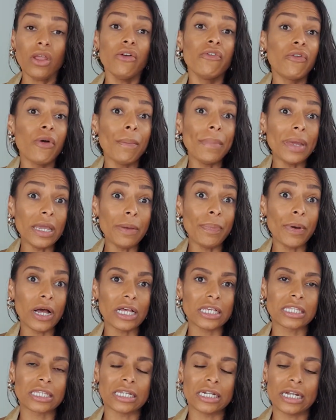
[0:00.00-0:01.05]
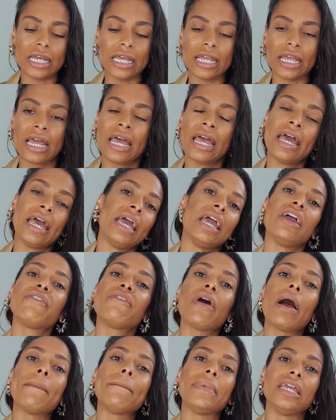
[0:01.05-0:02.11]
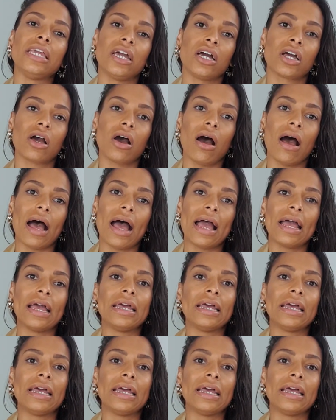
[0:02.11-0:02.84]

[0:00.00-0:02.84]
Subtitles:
for me personally, if I meet a guy